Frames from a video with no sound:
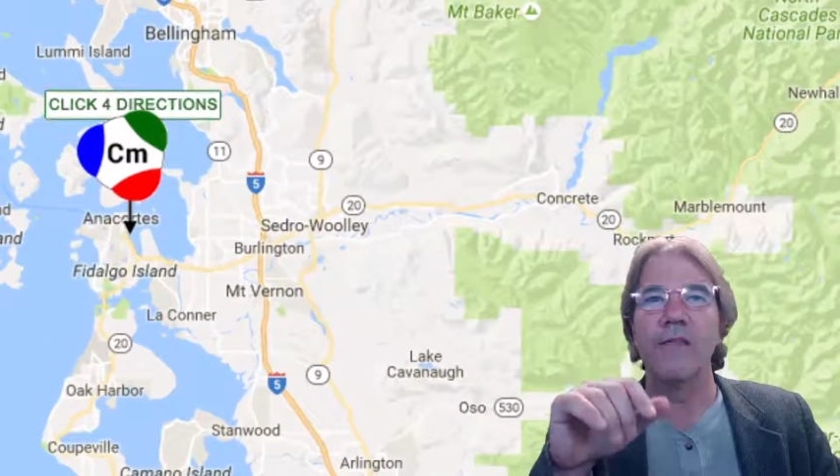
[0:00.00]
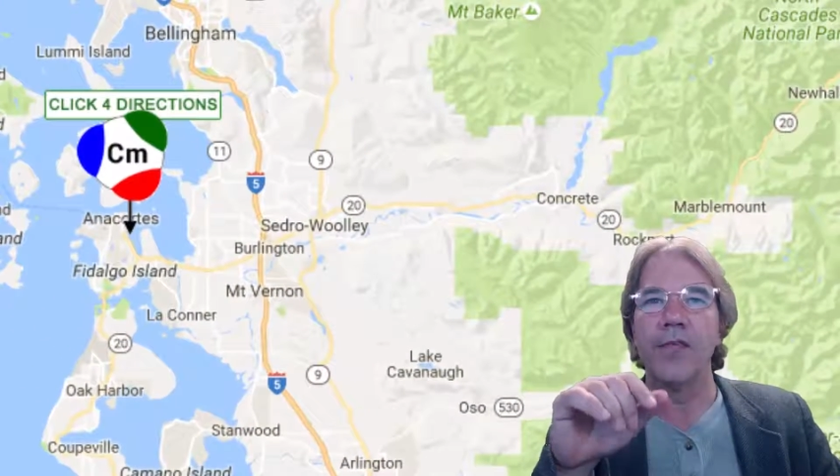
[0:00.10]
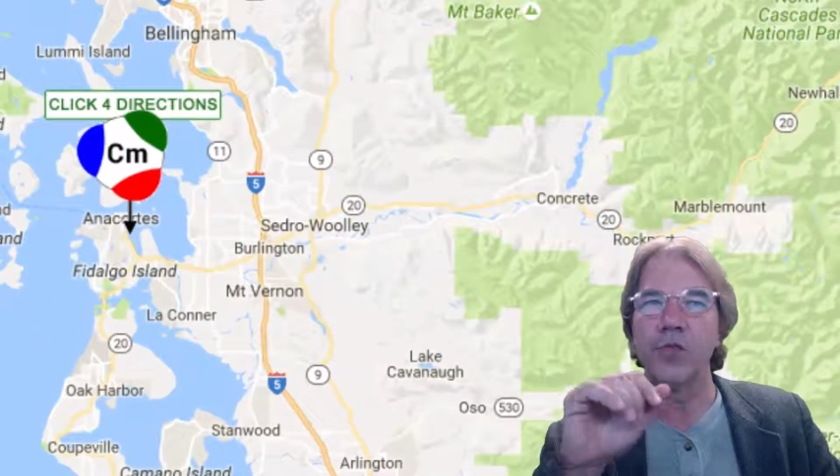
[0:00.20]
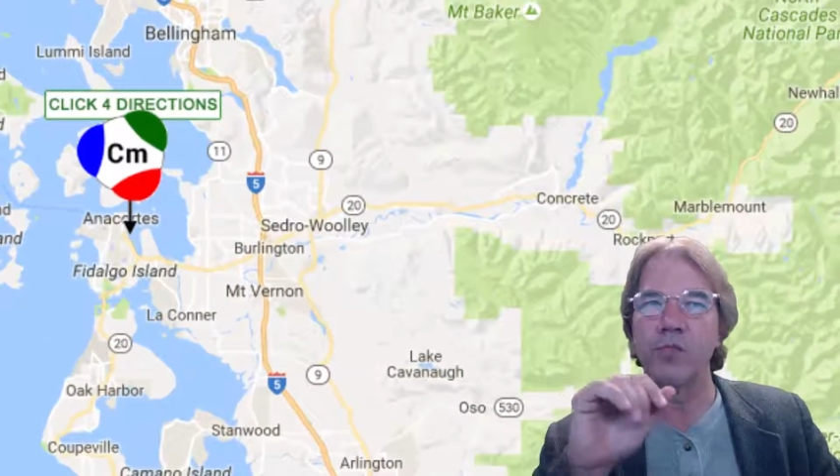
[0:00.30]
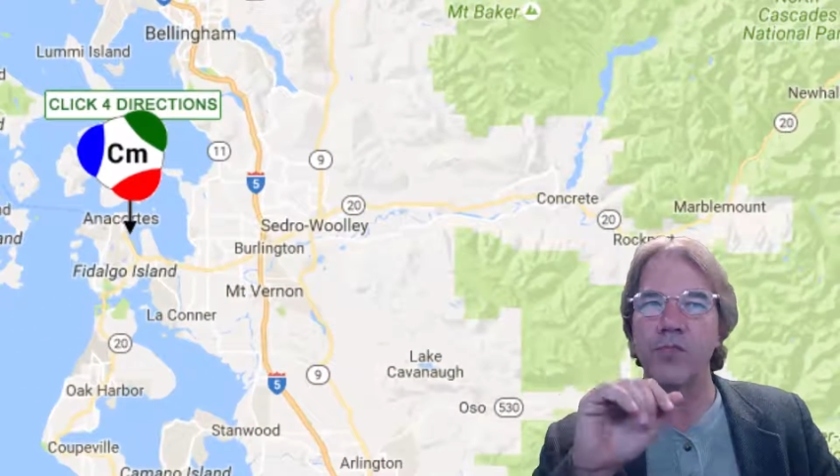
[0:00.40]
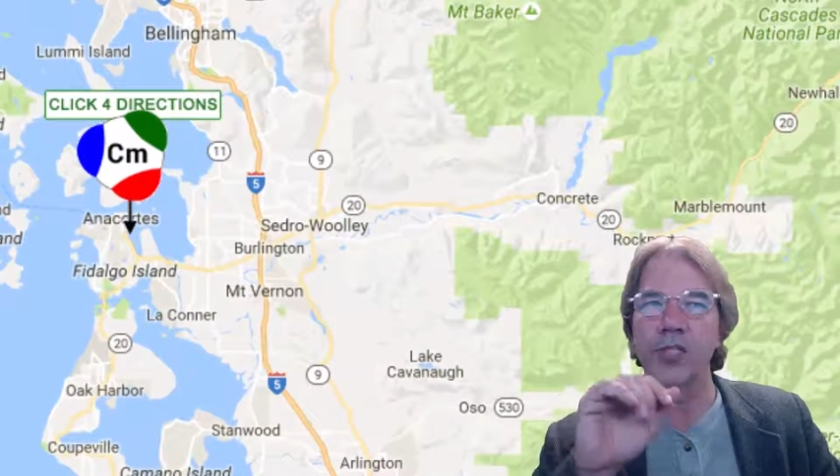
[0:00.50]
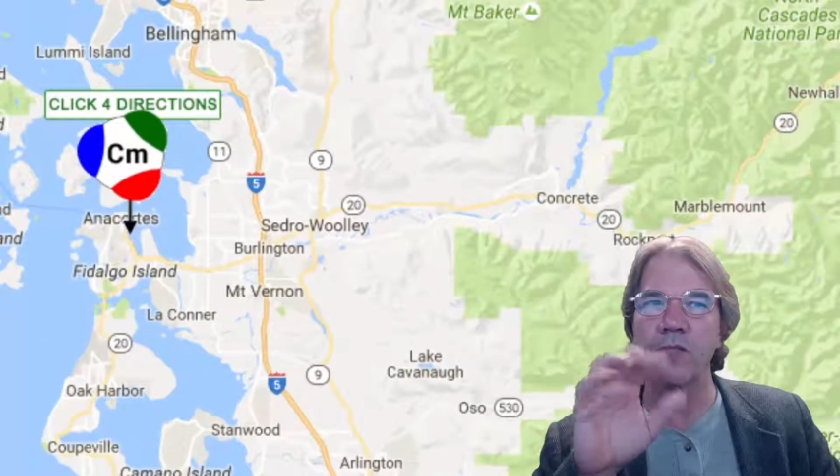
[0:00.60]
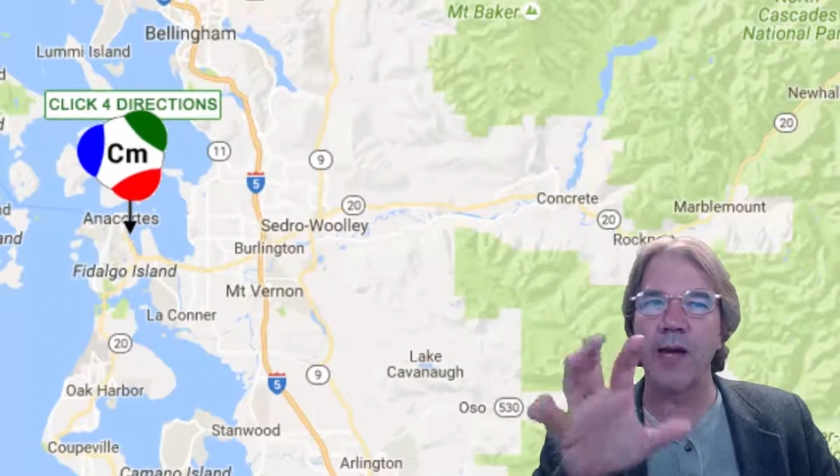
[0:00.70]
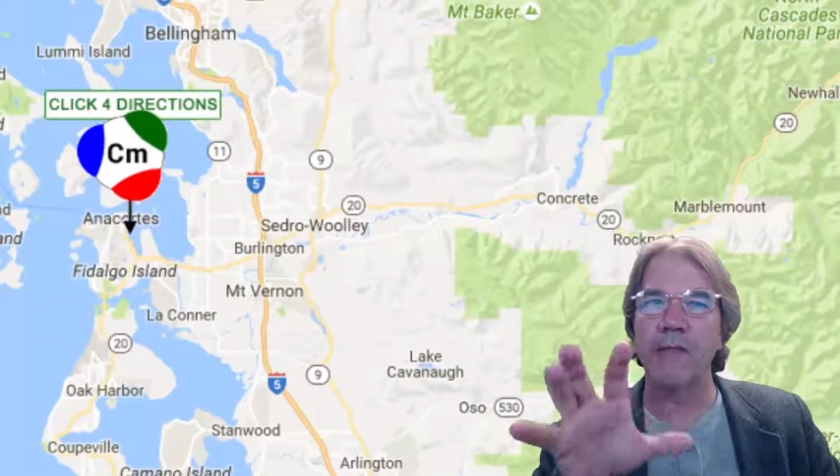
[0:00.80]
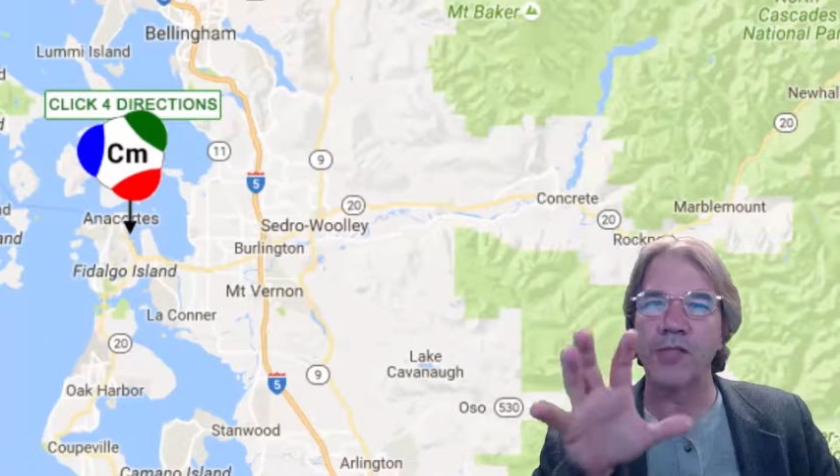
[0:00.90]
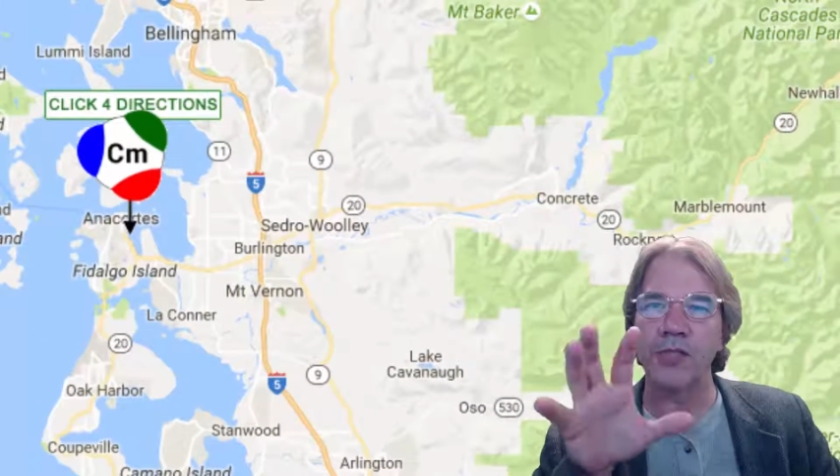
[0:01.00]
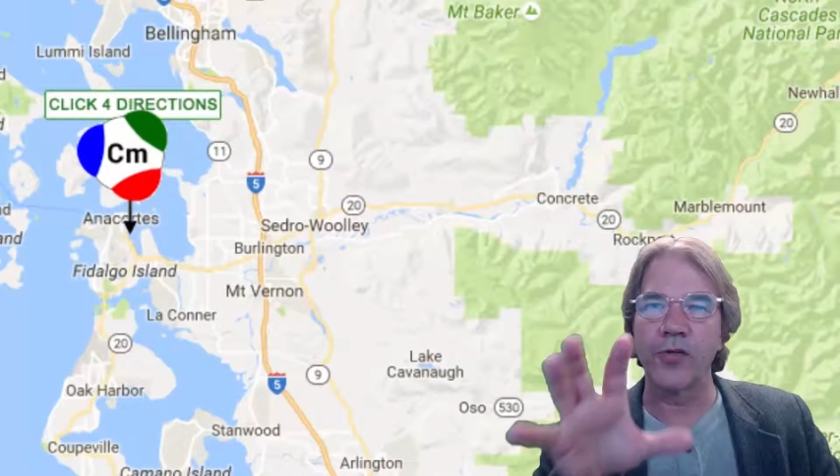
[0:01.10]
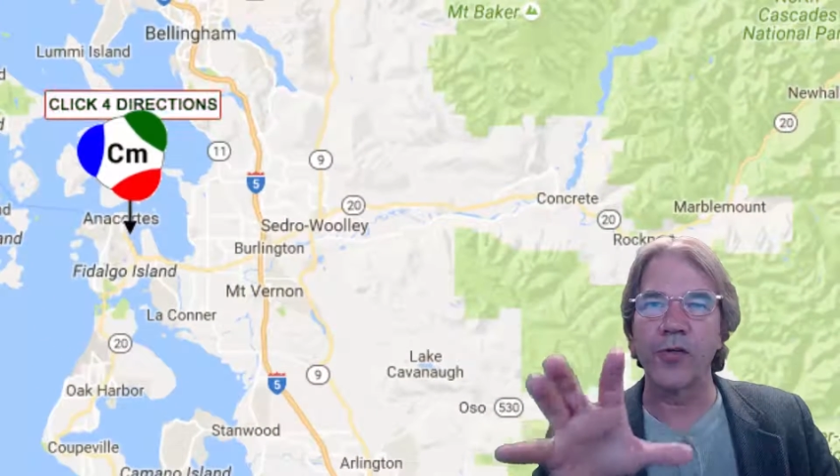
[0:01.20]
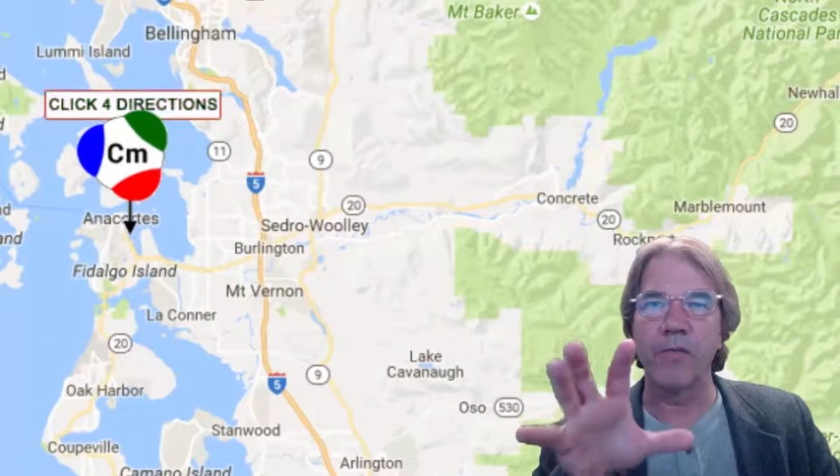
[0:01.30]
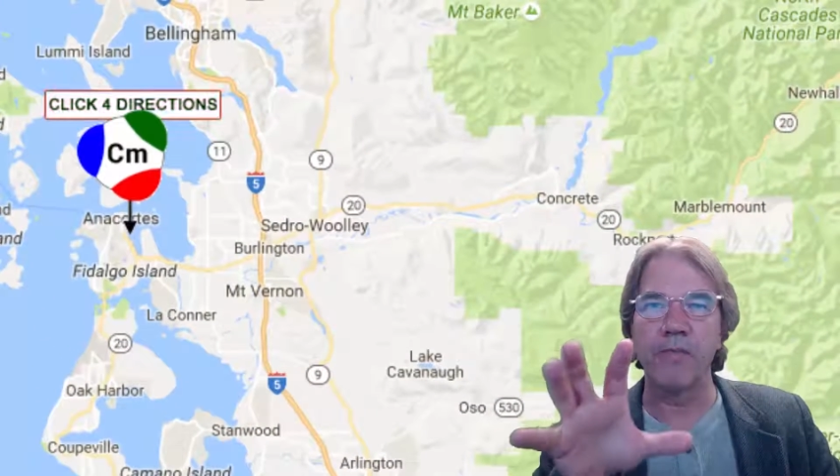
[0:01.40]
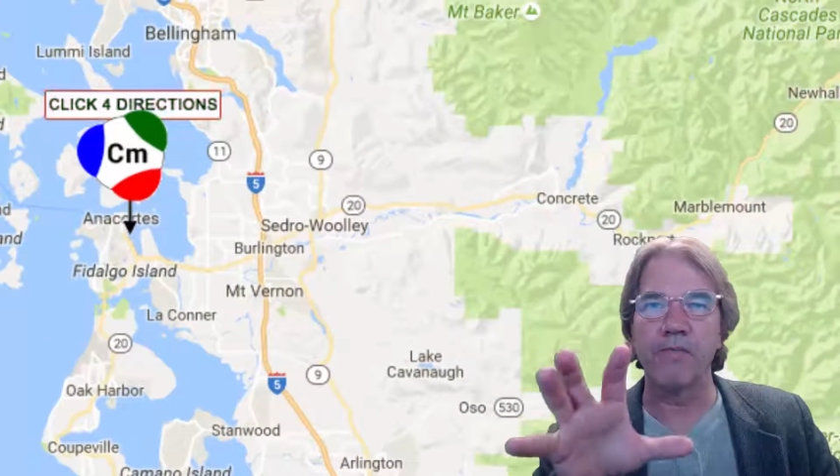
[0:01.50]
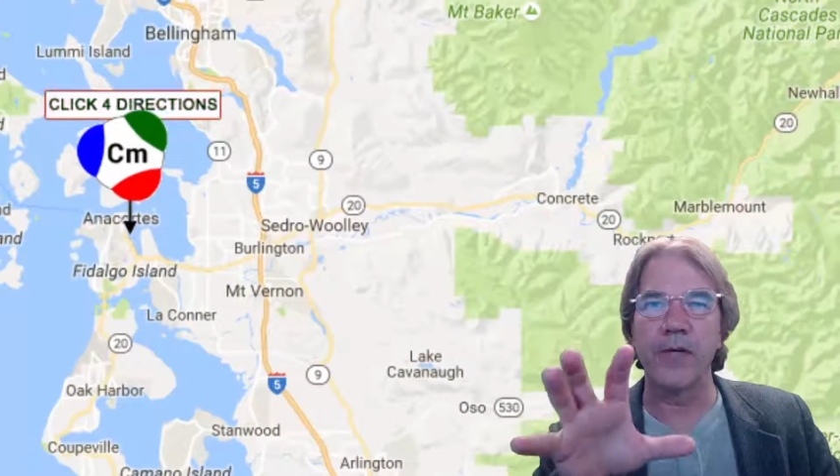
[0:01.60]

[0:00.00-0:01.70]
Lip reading: This map is a little bit